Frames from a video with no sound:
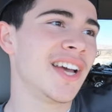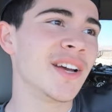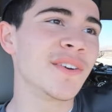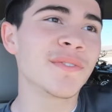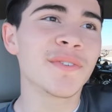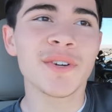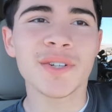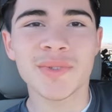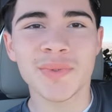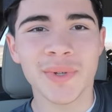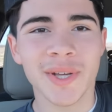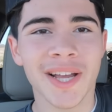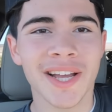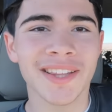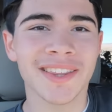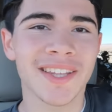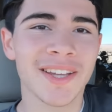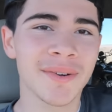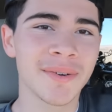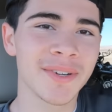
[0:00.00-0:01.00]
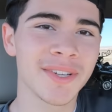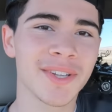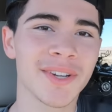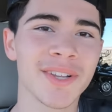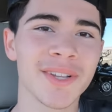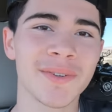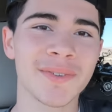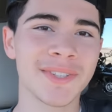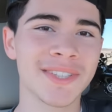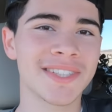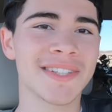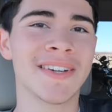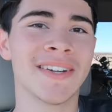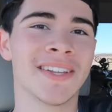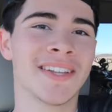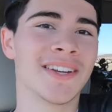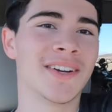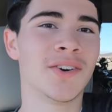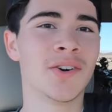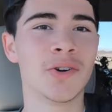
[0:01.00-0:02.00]
At first we got there, we were the only ones there,
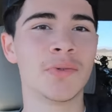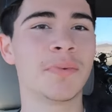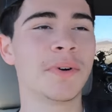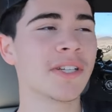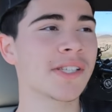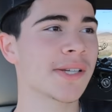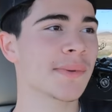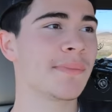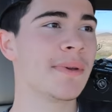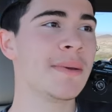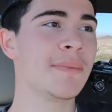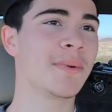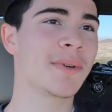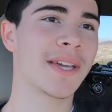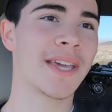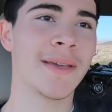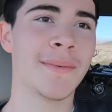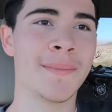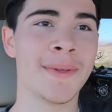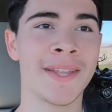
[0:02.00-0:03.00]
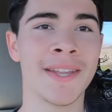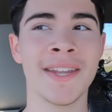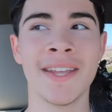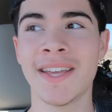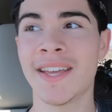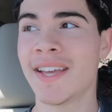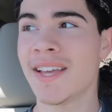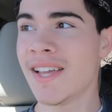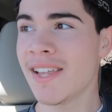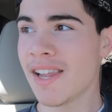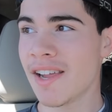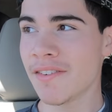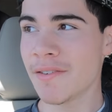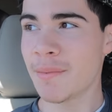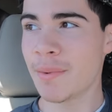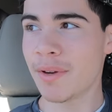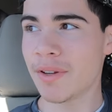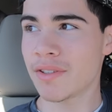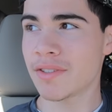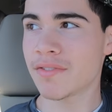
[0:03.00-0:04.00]
and then a whole bunch of people came in, and
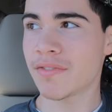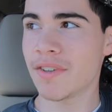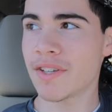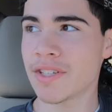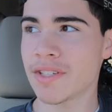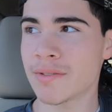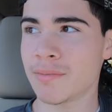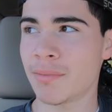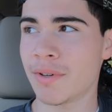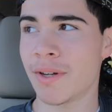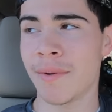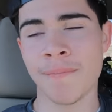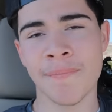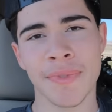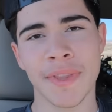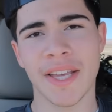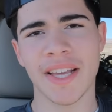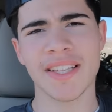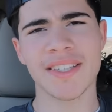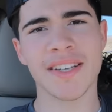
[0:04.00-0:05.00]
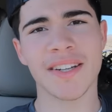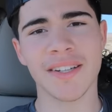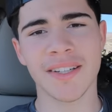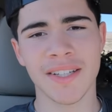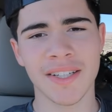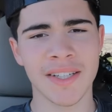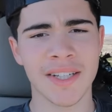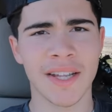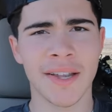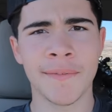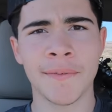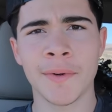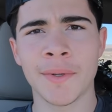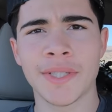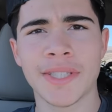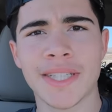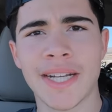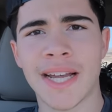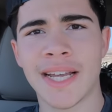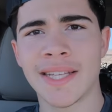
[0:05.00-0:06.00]
everybody was fishing, but it's all good.
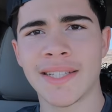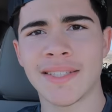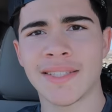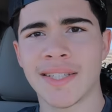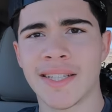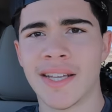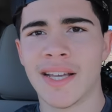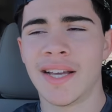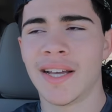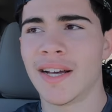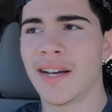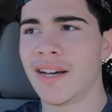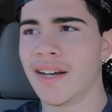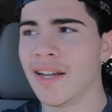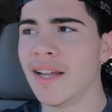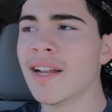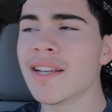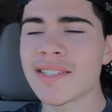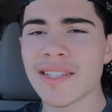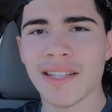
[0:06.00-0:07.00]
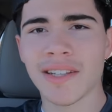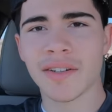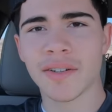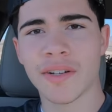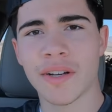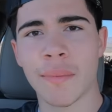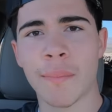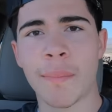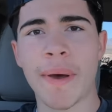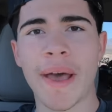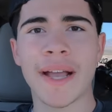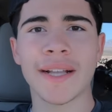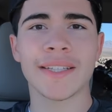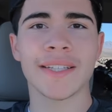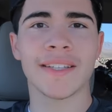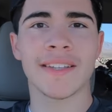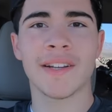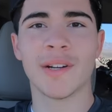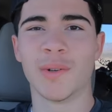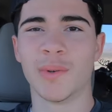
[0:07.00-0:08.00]
Everyone's nice. Uh, it is a little
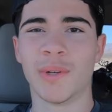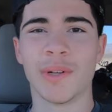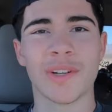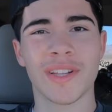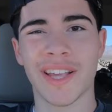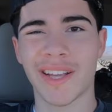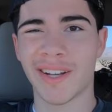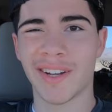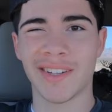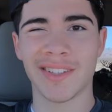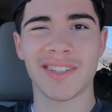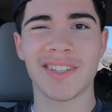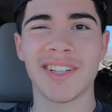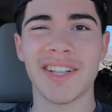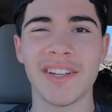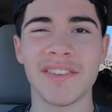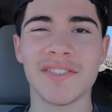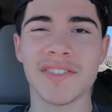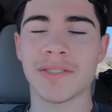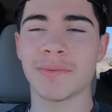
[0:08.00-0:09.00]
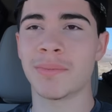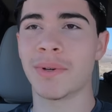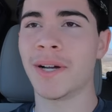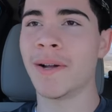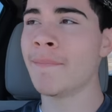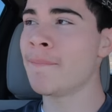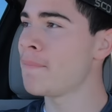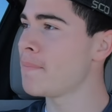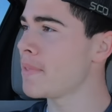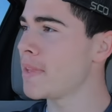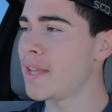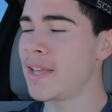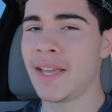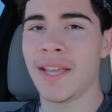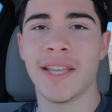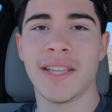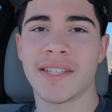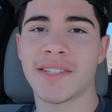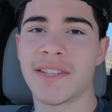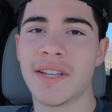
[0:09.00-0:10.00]
compact in there, we were like on cliffs, but
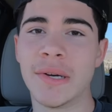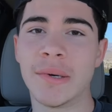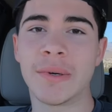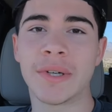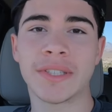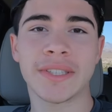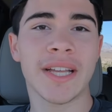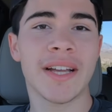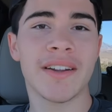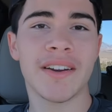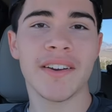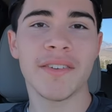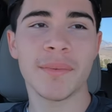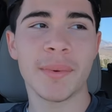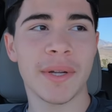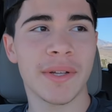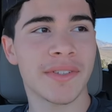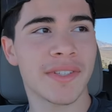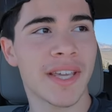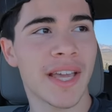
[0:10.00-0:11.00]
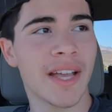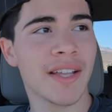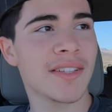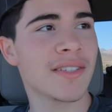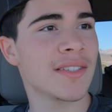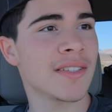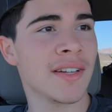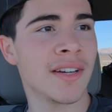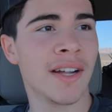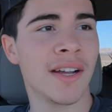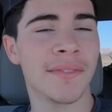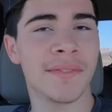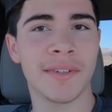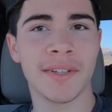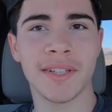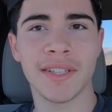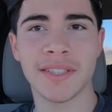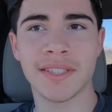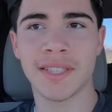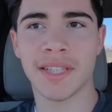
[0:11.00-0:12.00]
still worked out. Everybody was catching and having
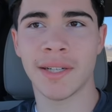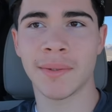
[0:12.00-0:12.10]
a good